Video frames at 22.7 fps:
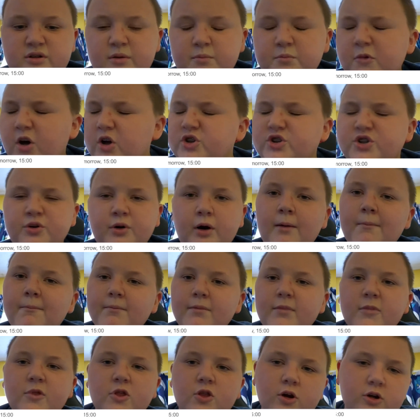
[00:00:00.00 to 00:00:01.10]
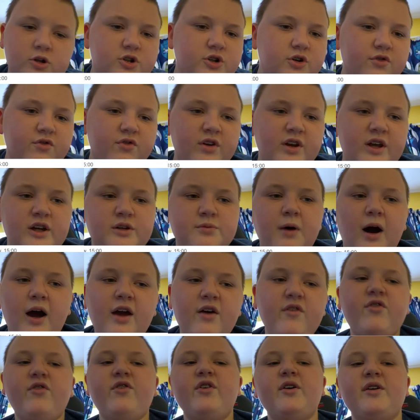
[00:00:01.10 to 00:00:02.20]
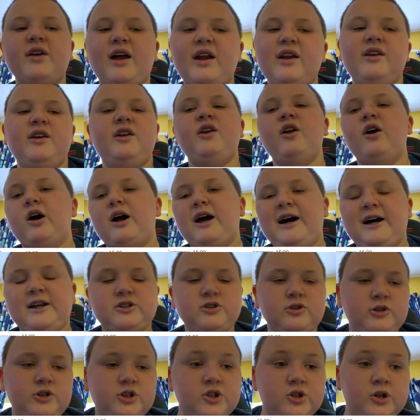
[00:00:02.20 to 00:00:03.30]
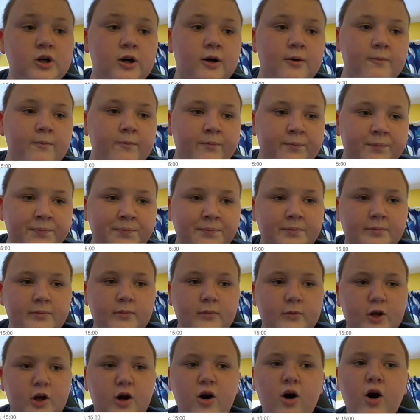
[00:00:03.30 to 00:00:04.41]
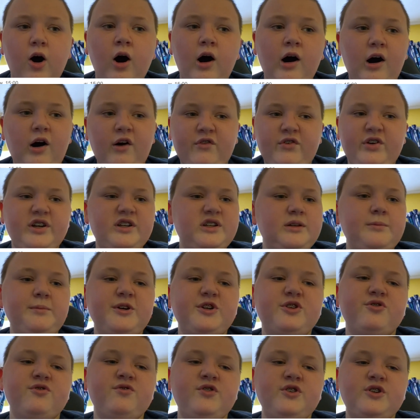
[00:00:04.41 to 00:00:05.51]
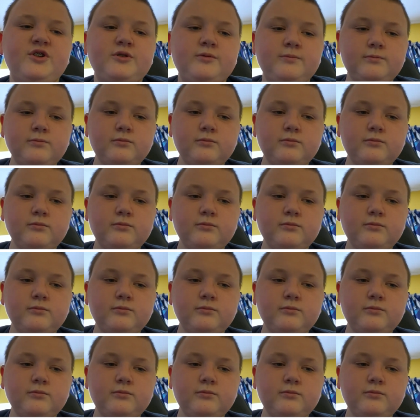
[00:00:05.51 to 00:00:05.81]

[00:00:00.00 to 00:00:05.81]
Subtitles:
Not sure for Leeds, but I have a feeling Anthony Knockaert's gonna score, or obviously Mitrovic.